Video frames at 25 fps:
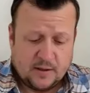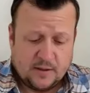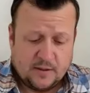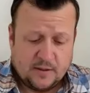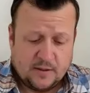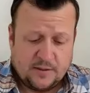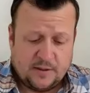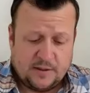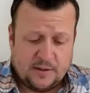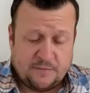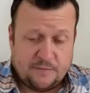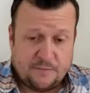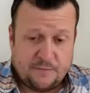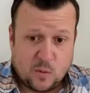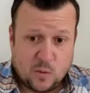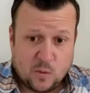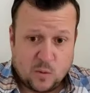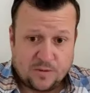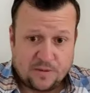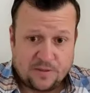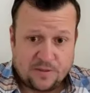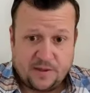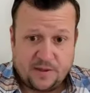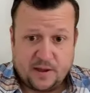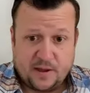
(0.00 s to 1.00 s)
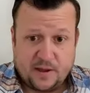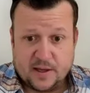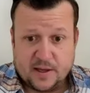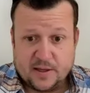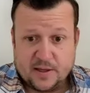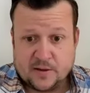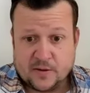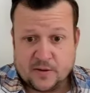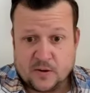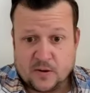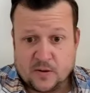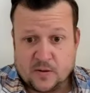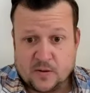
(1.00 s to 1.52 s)
the fourth thing I
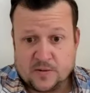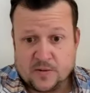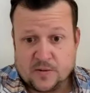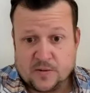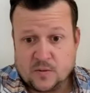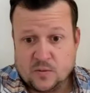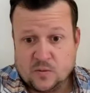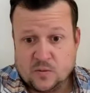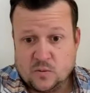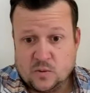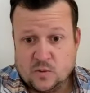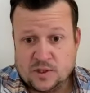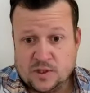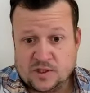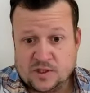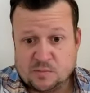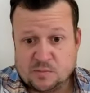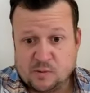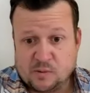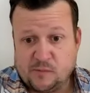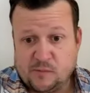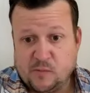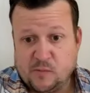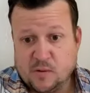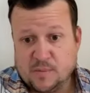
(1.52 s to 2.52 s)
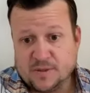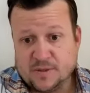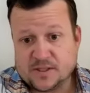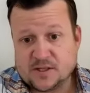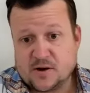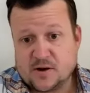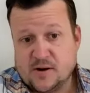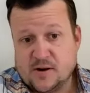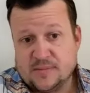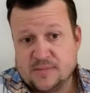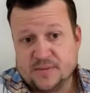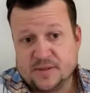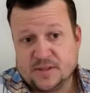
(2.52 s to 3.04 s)
learned was performance
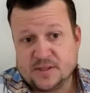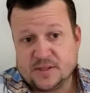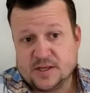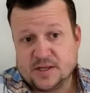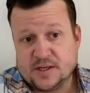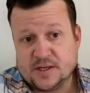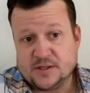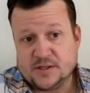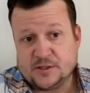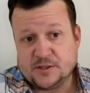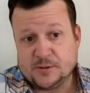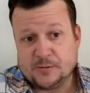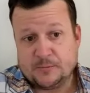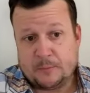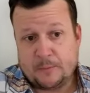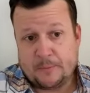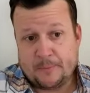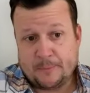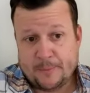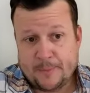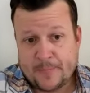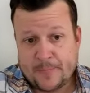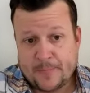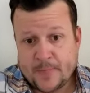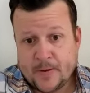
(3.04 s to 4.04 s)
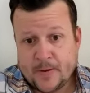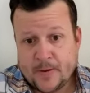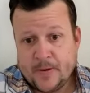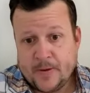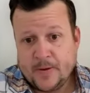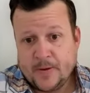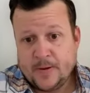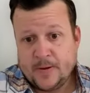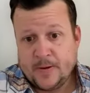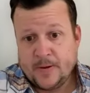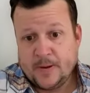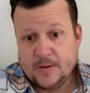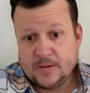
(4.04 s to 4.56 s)
compensation.
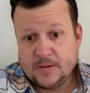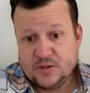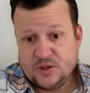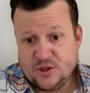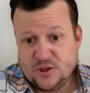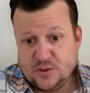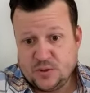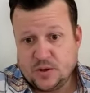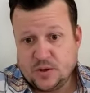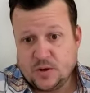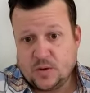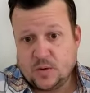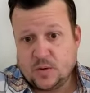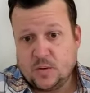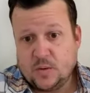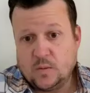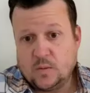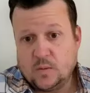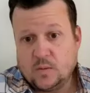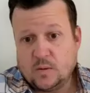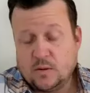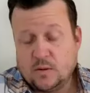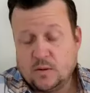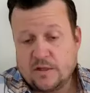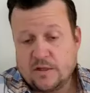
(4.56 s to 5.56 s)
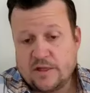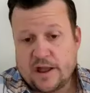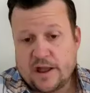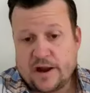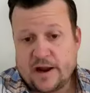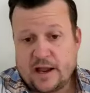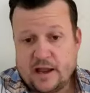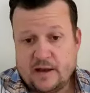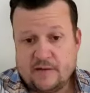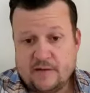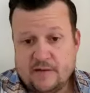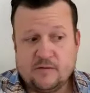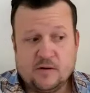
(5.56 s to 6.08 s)
Did you know that
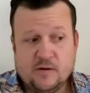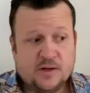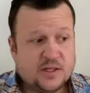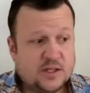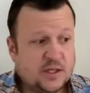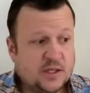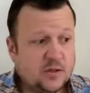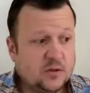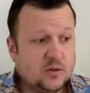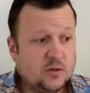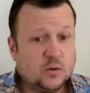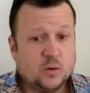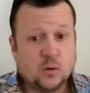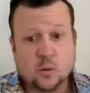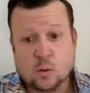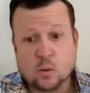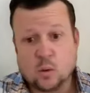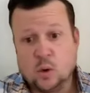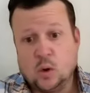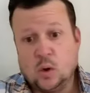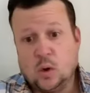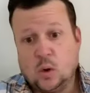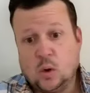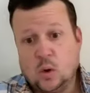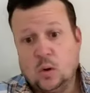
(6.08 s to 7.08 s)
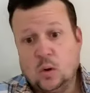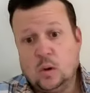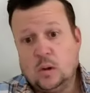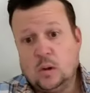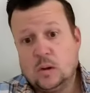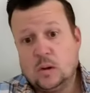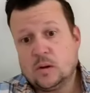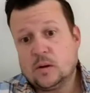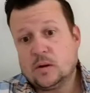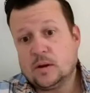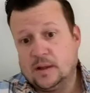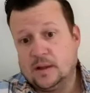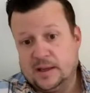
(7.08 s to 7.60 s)
every single role
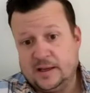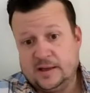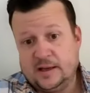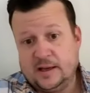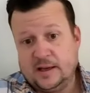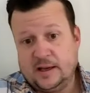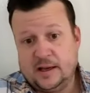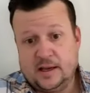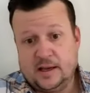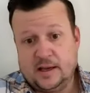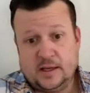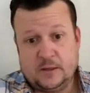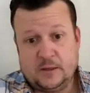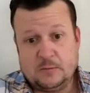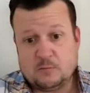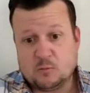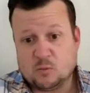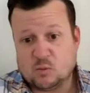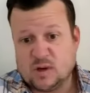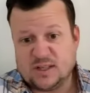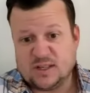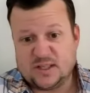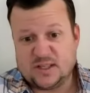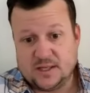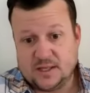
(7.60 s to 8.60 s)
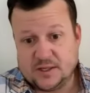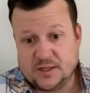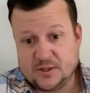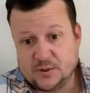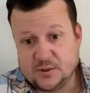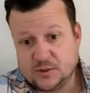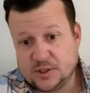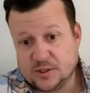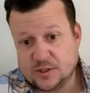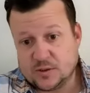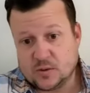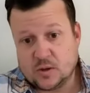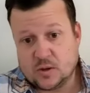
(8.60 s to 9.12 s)
in a residential
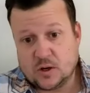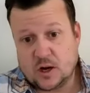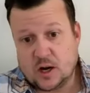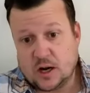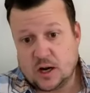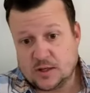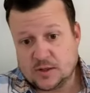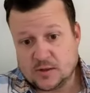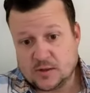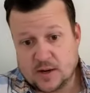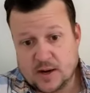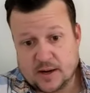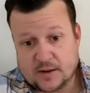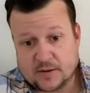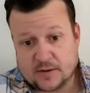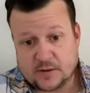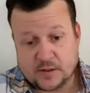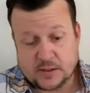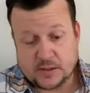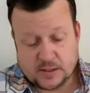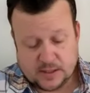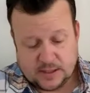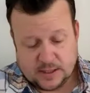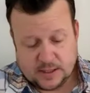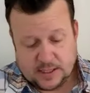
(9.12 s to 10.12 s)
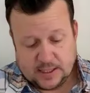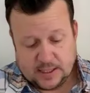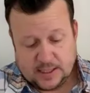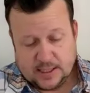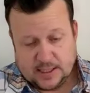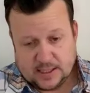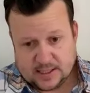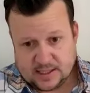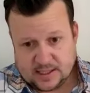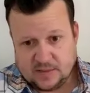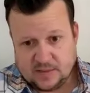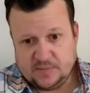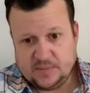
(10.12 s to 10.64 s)
general contractor
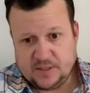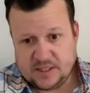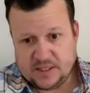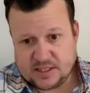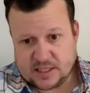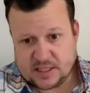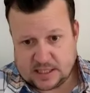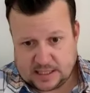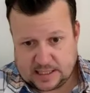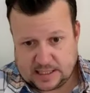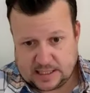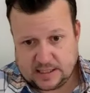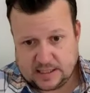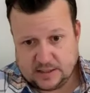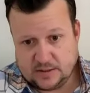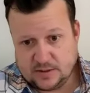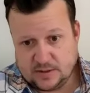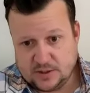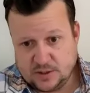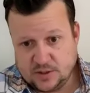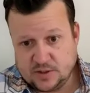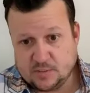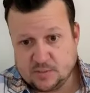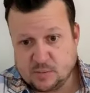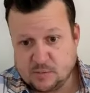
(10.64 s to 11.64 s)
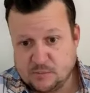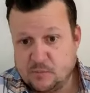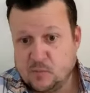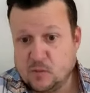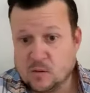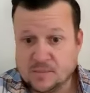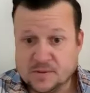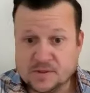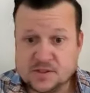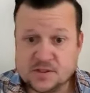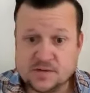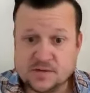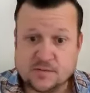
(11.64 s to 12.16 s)
can be tied to the
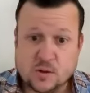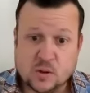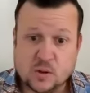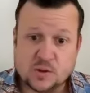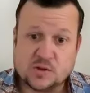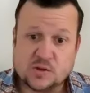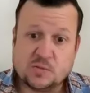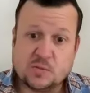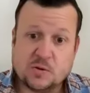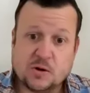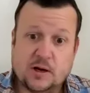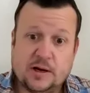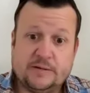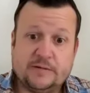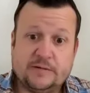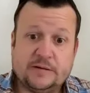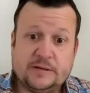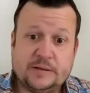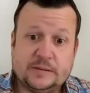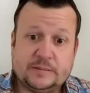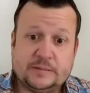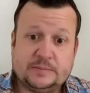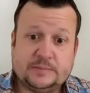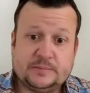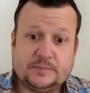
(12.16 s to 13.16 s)
performance of gross profit?